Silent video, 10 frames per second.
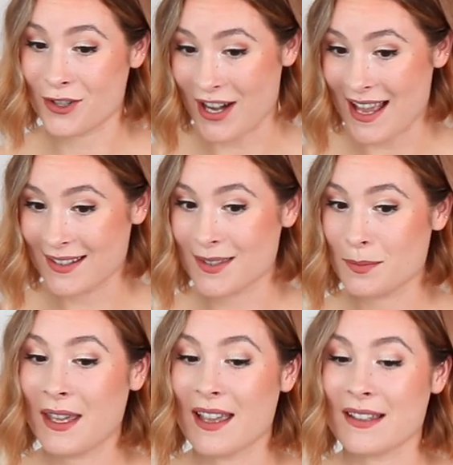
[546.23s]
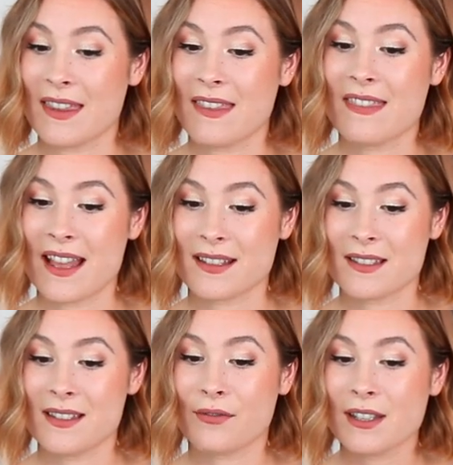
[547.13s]
dress because I think
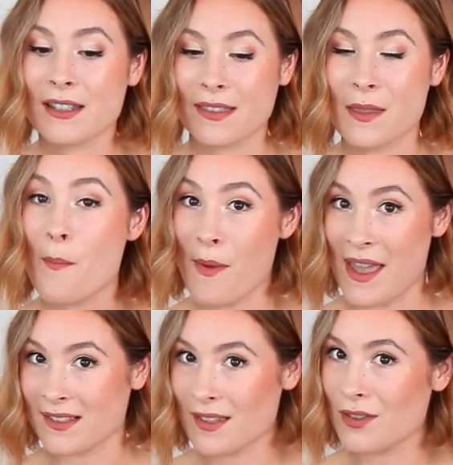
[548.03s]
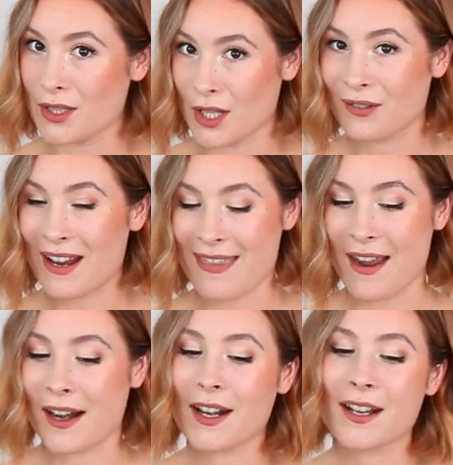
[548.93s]
that's definitely like the base of the look right
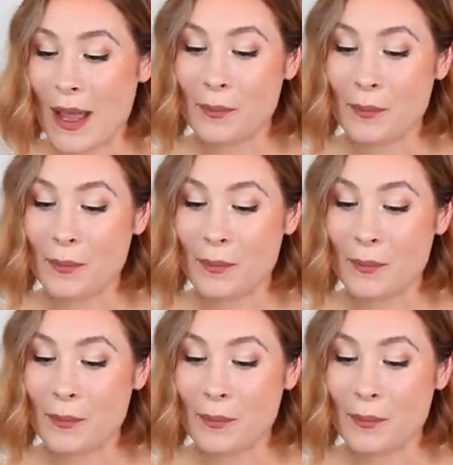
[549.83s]
there. So